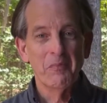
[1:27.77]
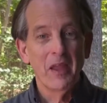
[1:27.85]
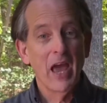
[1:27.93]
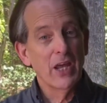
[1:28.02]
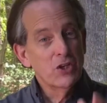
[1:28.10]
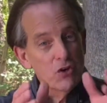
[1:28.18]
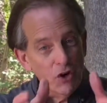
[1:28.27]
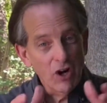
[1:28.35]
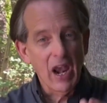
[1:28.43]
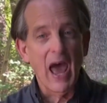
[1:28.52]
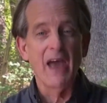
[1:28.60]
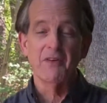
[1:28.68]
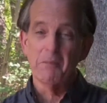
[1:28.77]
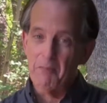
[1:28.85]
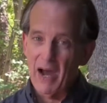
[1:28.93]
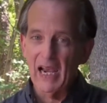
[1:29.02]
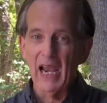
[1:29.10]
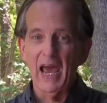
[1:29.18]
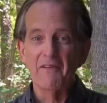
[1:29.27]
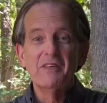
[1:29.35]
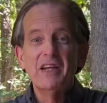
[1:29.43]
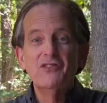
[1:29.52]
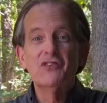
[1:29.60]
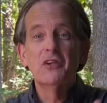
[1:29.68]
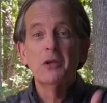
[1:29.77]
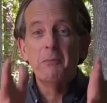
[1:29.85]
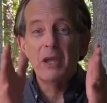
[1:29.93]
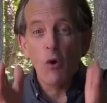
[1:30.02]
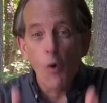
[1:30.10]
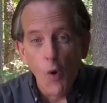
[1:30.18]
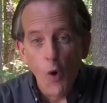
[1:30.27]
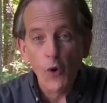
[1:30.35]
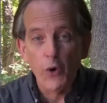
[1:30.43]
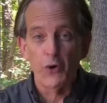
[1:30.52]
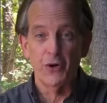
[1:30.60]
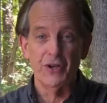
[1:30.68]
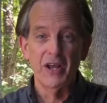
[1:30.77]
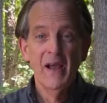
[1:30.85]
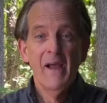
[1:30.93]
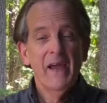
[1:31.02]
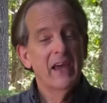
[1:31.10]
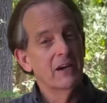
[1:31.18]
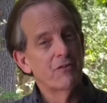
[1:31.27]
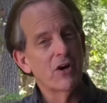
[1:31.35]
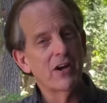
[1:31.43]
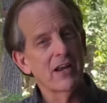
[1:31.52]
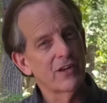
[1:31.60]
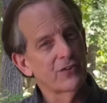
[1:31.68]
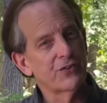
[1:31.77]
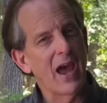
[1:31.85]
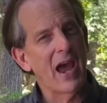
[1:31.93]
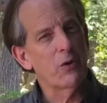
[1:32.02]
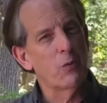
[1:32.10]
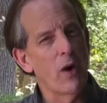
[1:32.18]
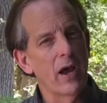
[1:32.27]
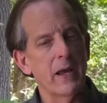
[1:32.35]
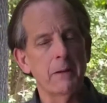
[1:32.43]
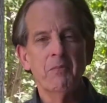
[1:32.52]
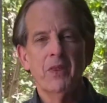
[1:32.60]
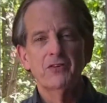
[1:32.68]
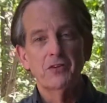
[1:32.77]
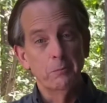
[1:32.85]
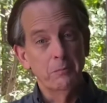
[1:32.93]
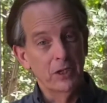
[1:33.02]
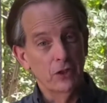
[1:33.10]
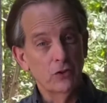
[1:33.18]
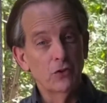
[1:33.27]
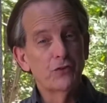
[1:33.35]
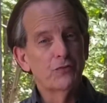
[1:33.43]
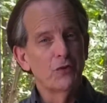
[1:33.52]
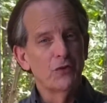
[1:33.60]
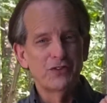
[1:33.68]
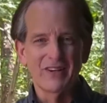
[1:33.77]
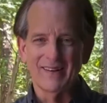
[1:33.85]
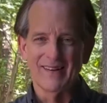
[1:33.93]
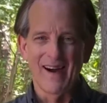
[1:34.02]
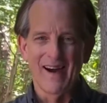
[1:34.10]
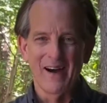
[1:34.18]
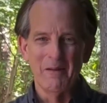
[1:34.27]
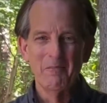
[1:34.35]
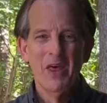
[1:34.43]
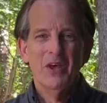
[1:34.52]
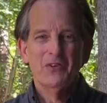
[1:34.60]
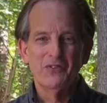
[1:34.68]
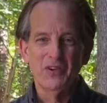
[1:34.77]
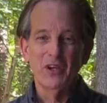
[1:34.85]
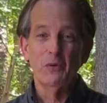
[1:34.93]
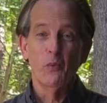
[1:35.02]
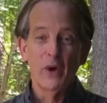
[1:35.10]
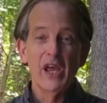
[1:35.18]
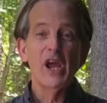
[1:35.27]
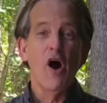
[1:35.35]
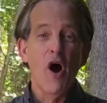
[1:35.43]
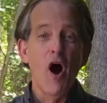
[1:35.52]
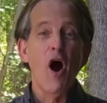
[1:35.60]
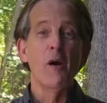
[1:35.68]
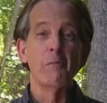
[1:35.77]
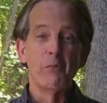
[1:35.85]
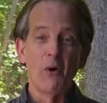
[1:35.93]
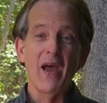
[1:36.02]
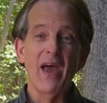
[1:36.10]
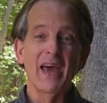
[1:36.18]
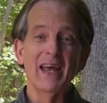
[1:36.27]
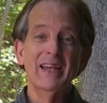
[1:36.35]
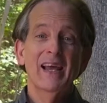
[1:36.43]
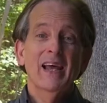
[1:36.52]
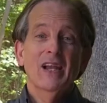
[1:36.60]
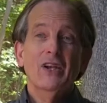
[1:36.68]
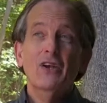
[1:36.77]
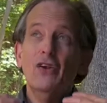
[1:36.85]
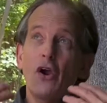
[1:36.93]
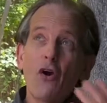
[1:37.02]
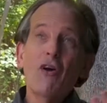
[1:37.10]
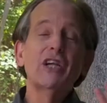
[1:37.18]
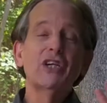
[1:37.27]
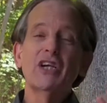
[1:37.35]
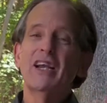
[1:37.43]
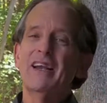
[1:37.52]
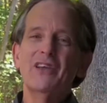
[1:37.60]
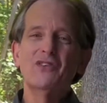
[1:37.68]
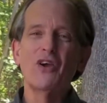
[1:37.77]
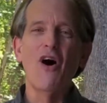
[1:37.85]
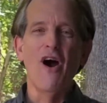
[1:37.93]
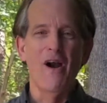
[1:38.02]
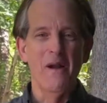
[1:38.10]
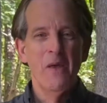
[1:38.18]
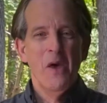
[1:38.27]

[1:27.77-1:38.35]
And your life and my life needs to be ordered in a very exact way to be useful to God. See, we are bread nourishing his heart